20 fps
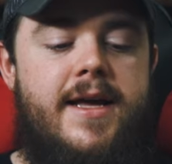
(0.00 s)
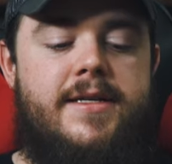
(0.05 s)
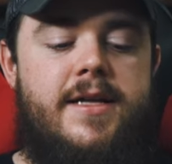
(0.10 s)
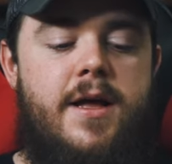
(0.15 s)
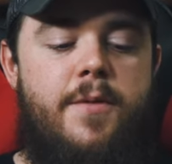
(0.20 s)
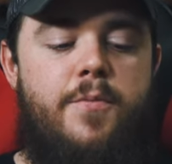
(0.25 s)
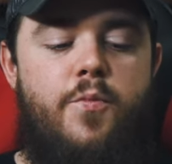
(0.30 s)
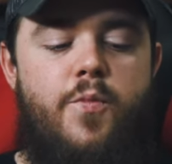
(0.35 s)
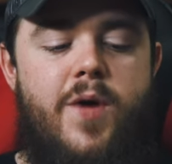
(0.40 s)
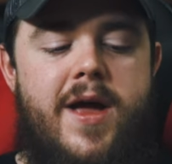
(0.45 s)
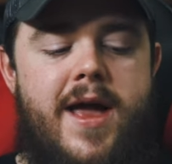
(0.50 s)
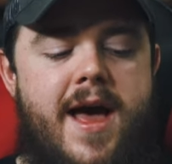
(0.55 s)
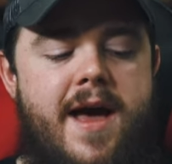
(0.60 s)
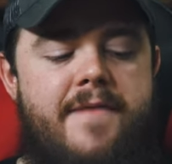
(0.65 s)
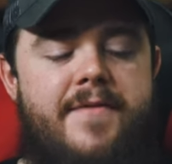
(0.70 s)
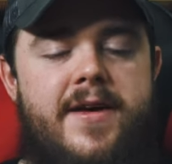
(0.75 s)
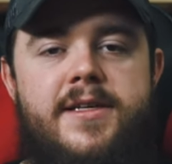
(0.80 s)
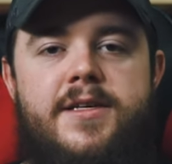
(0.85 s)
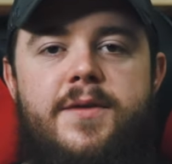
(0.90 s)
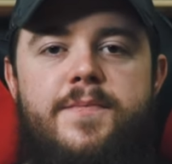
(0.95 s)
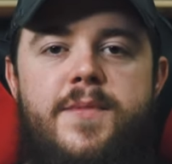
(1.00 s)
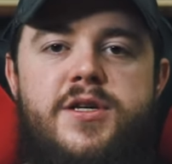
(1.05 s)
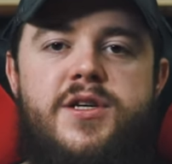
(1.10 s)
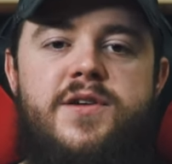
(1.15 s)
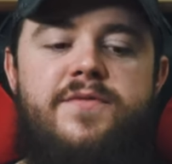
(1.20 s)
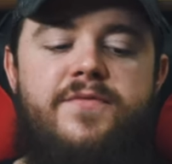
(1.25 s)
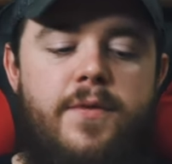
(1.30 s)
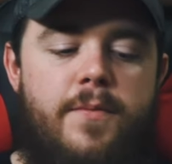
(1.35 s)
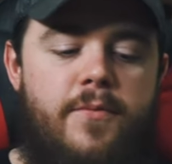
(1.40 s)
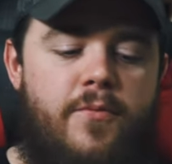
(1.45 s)
Next up, we have a
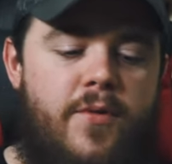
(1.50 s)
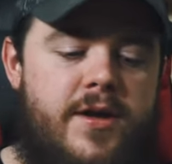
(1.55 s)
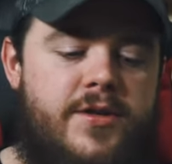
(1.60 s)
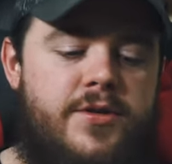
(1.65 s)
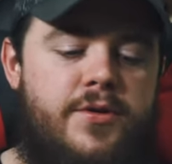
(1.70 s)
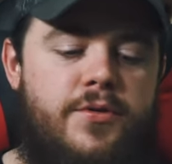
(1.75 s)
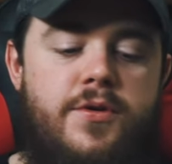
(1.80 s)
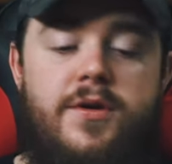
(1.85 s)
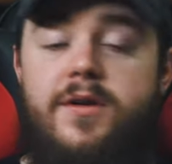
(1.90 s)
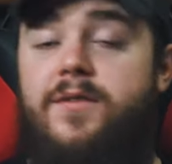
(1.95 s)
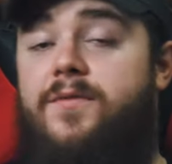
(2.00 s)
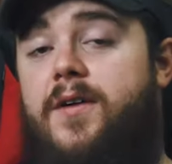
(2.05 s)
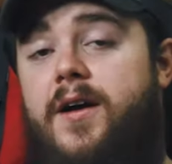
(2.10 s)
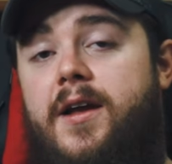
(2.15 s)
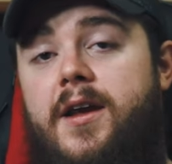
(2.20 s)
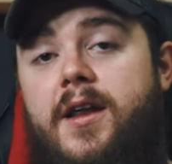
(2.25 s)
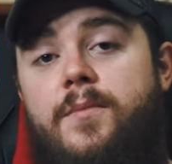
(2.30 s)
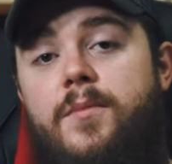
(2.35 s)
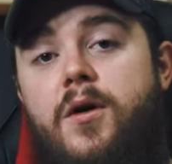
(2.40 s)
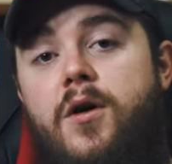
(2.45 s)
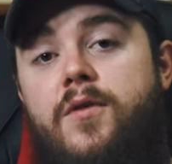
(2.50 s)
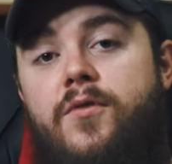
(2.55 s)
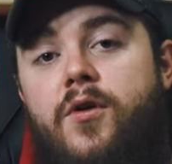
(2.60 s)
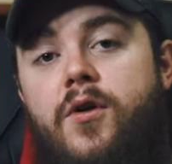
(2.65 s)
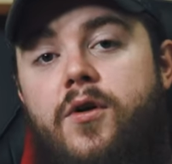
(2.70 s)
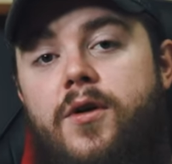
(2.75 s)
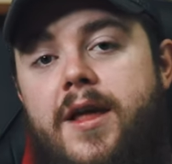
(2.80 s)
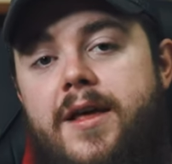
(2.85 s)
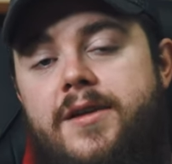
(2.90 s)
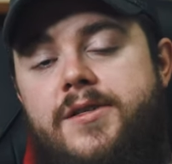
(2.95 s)
submission from Russell. You can find him
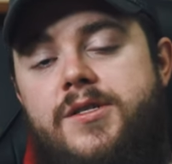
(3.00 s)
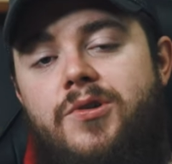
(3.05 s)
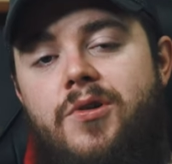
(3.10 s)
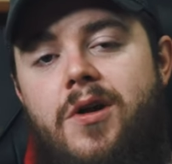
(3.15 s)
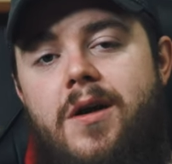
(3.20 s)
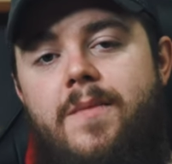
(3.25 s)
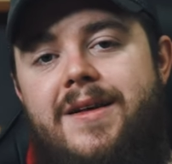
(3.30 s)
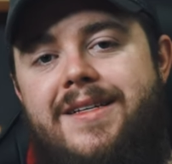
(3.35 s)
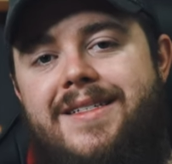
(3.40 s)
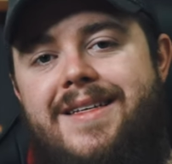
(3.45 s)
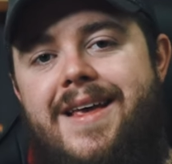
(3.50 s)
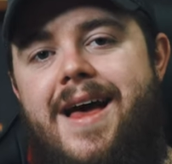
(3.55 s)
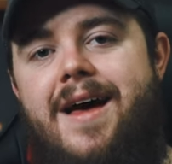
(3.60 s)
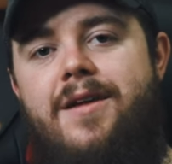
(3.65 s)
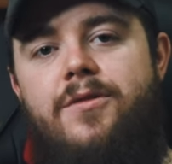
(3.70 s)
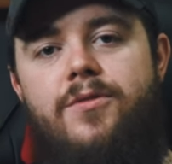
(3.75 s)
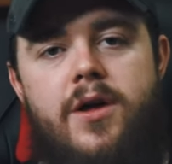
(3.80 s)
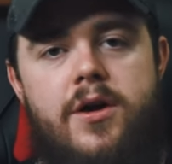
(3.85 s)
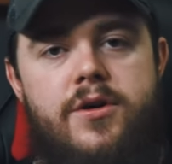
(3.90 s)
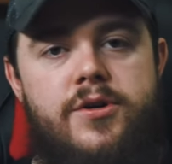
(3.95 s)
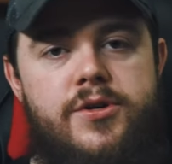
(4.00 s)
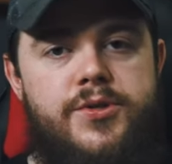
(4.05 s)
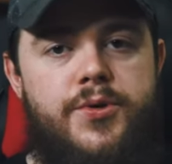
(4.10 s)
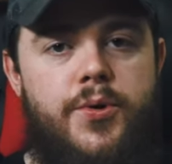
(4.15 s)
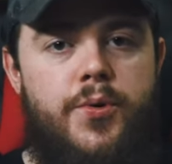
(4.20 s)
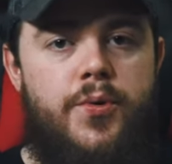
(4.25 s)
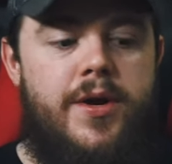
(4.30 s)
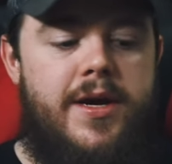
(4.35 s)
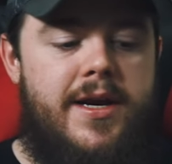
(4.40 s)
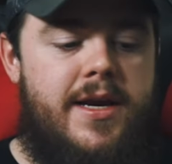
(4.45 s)
over on Instagram at Seattle
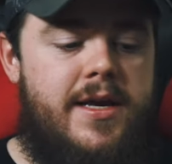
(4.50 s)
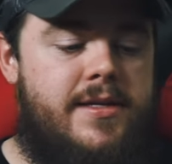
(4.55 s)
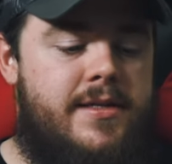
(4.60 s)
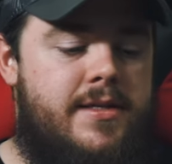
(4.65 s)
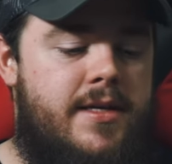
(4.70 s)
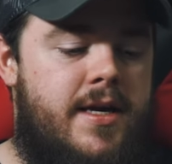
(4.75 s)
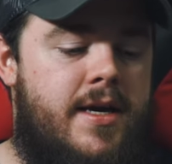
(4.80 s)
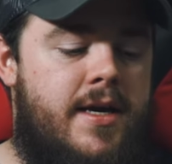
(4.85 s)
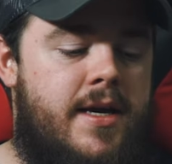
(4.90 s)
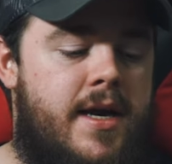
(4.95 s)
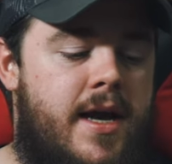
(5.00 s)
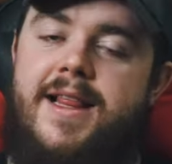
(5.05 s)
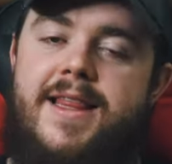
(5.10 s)
underscore EDC.